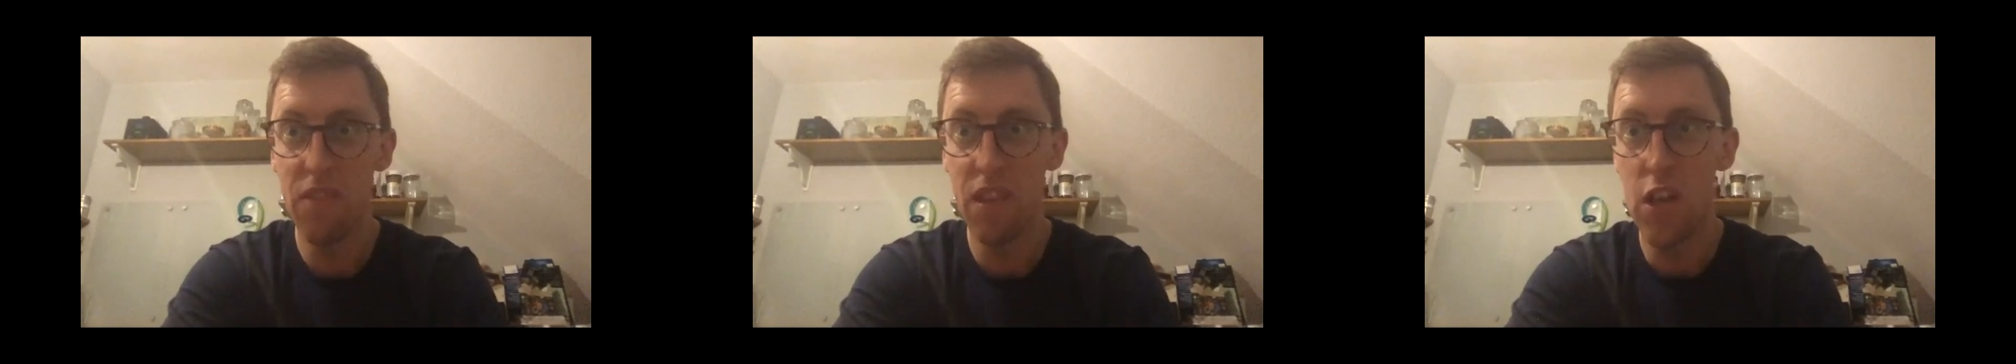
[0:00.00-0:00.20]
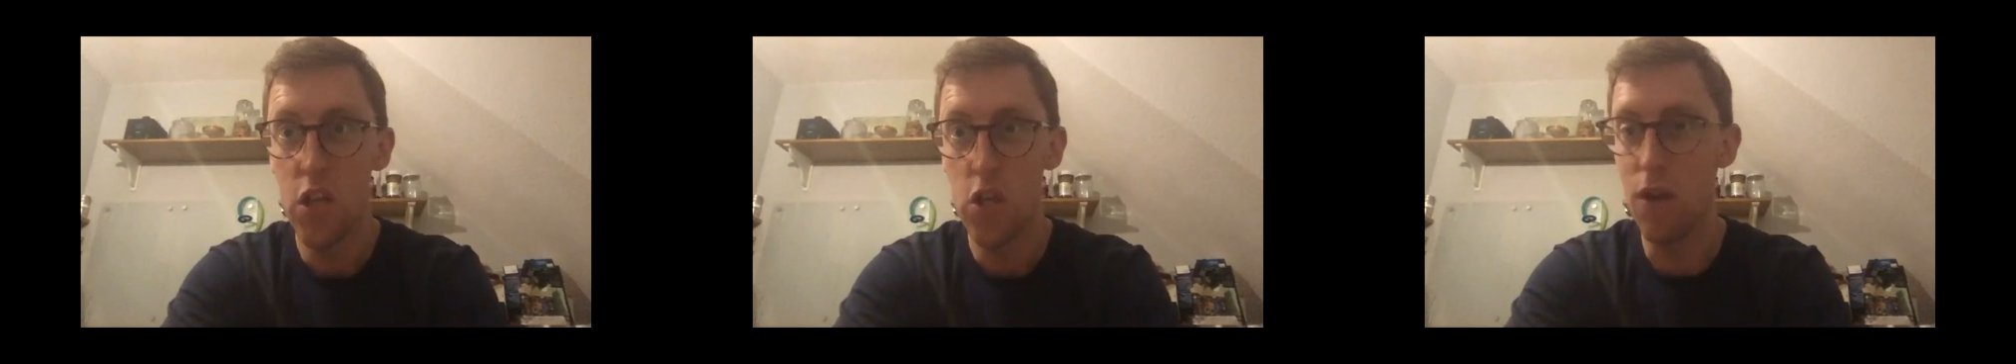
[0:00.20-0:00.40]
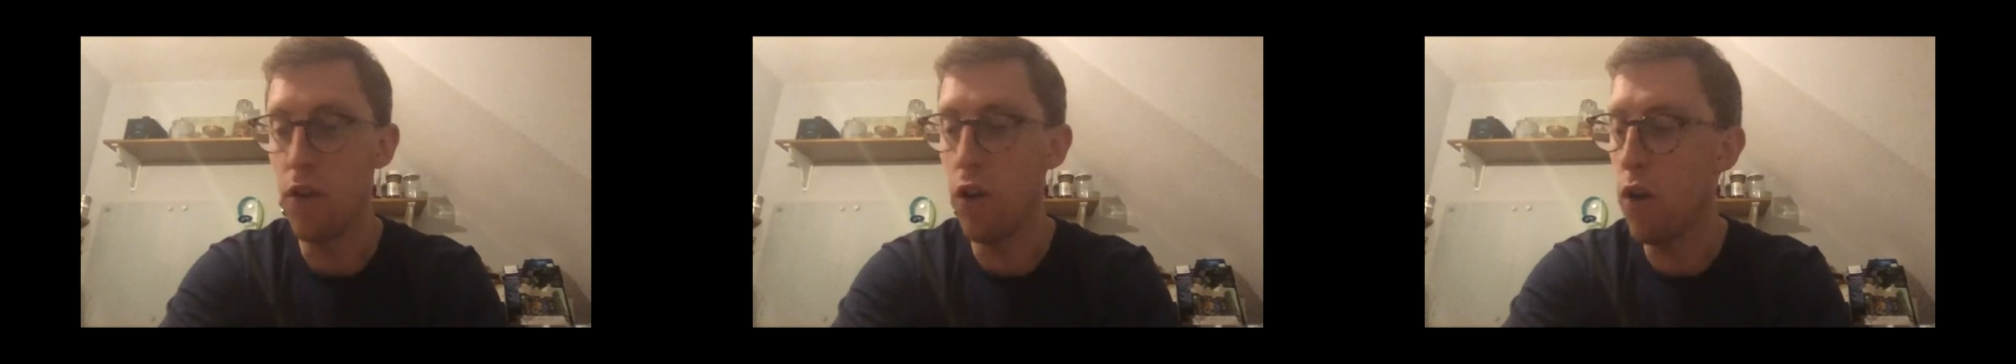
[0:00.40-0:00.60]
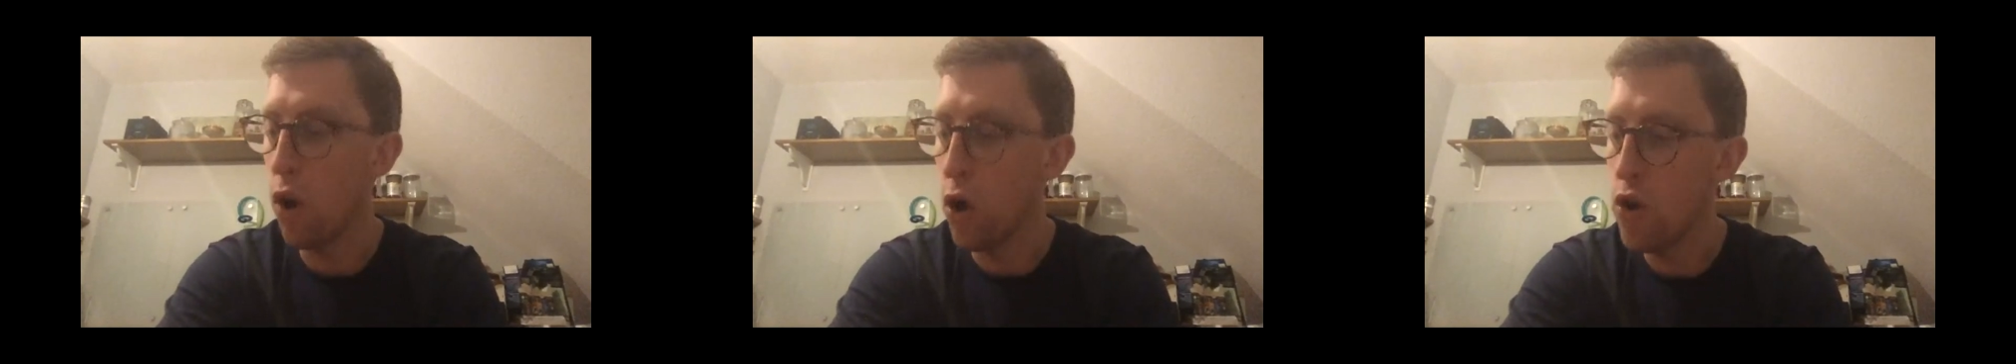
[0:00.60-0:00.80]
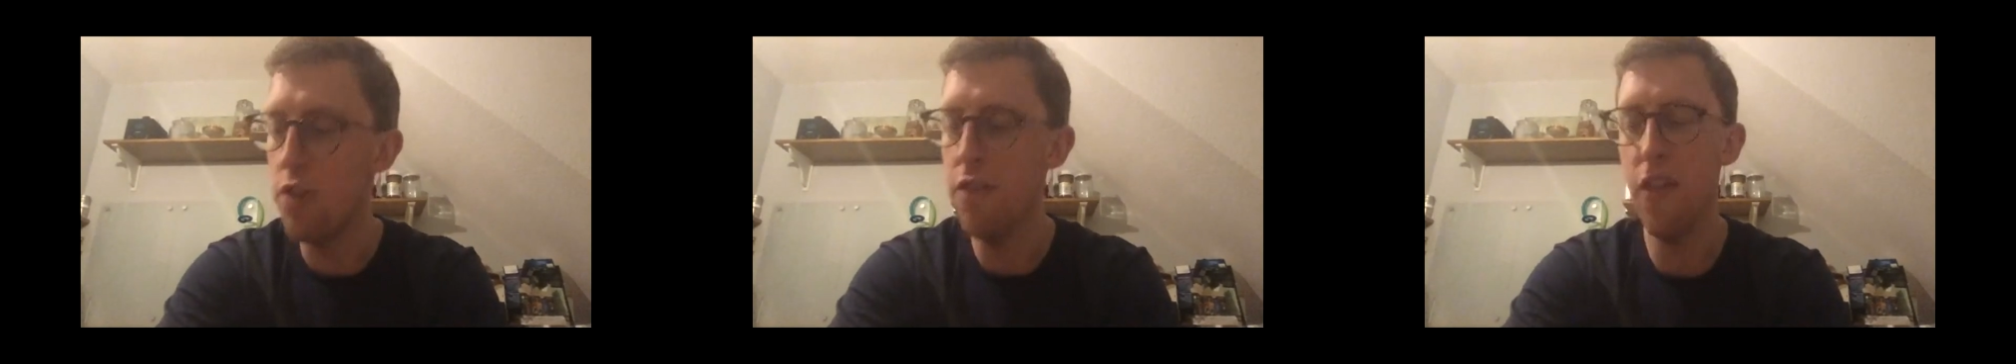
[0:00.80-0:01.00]
So I've got
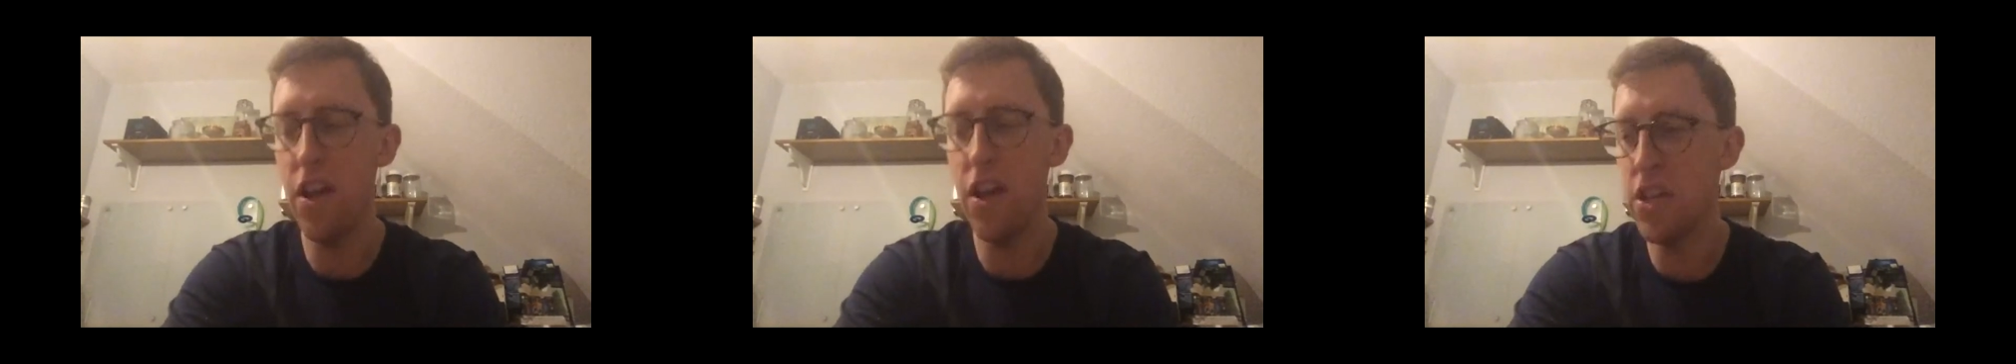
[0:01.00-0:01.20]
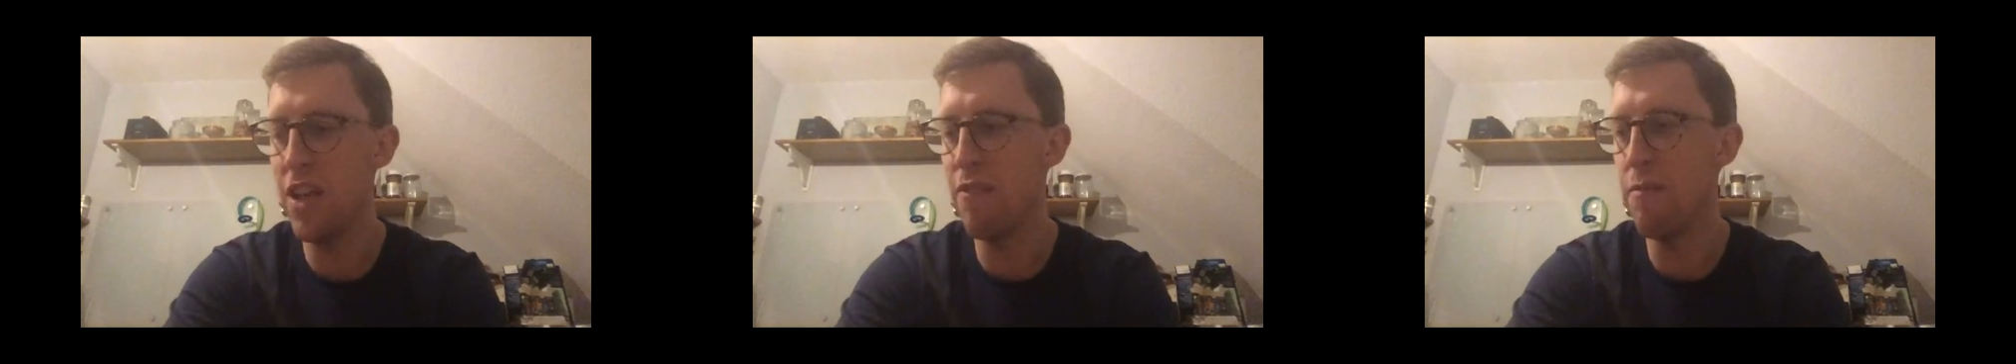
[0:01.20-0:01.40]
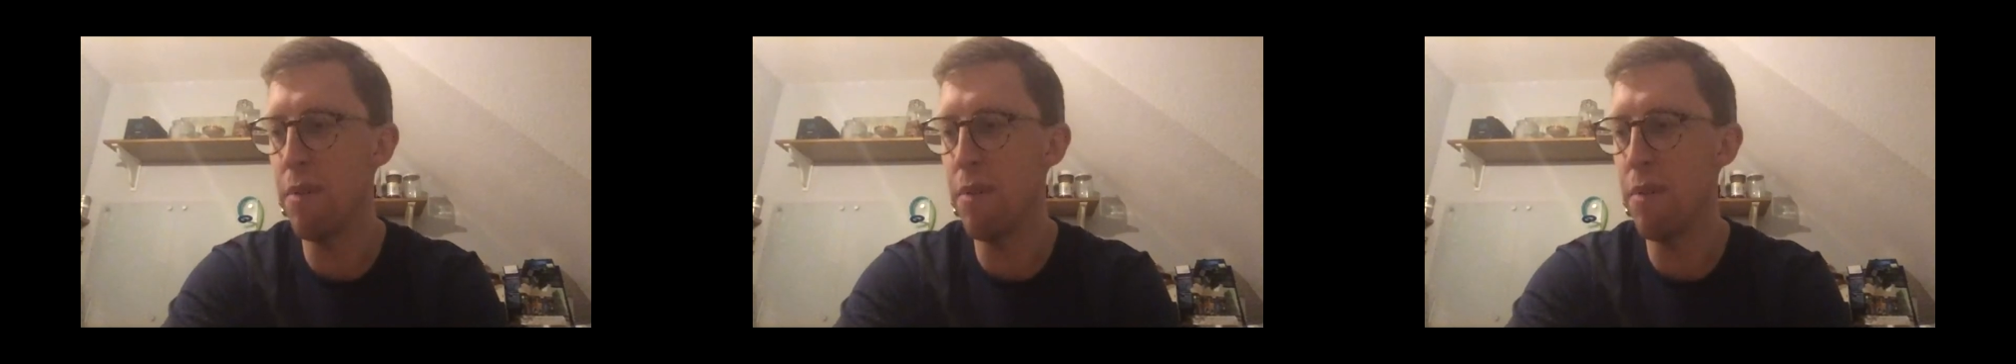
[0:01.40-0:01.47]
137